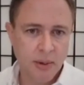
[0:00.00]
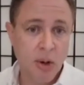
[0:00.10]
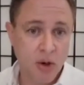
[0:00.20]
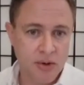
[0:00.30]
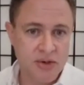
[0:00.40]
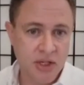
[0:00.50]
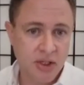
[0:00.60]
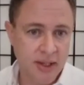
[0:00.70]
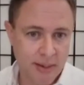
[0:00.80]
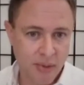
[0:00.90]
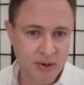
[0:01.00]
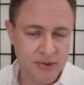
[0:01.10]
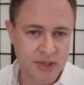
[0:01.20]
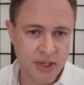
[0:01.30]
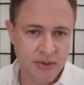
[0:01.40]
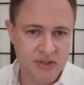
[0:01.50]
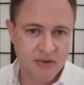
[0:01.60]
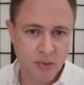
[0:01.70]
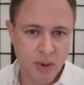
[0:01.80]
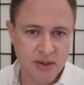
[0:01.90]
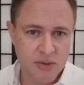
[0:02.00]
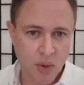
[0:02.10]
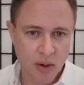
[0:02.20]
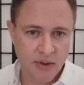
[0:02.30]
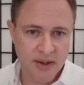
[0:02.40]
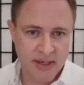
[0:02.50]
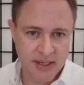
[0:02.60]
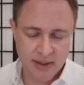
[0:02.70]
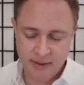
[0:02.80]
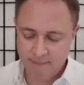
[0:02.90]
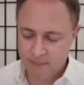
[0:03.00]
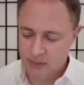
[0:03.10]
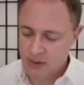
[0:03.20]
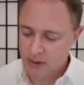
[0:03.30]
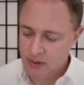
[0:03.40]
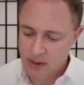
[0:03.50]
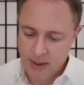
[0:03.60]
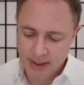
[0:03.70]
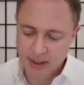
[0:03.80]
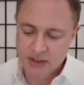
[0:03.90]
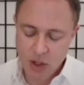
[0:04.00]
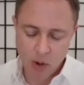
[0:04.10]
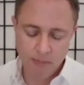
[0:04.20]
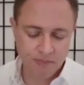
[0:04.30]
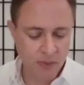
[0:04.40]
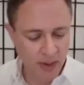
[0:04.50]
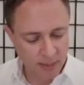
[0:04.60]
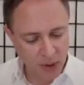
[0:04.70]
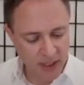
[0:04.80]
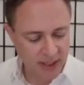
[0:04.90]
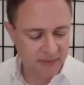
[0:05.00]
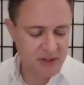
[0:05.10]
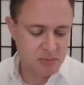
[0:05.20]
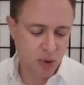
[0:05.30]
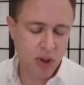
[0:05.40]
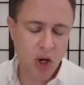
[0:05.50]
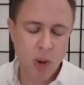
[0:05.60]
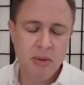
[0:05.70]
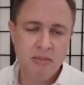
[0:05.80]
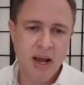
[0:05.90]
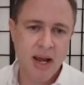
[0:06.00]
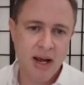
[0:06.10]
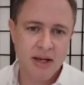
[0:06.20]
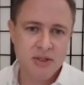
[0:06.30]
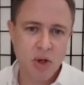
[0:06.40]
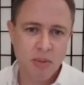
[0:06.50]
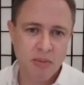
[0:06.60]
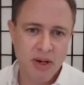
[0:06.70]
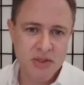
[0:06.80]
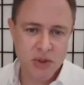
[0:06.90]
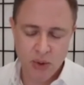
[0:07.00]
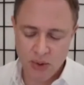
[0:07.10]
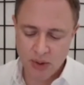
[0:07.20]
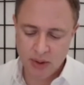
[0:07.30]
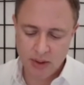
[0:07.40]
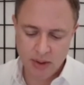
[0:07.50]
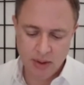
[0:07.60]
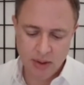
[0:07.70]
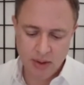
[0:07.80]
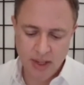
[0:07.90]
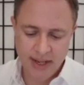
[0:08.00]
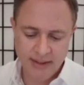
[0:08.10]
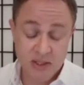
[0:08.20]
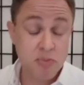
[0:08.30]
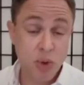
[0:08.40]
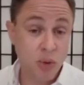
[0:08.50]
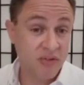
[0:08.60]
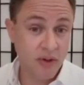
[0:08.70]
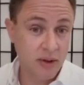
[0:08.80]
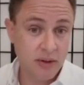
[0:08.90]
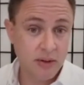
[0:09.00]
partners and collaborators in the civil rights work they did. So, I'm looking at this book, Open My Eyes, Open My Soul, and it's beautiful.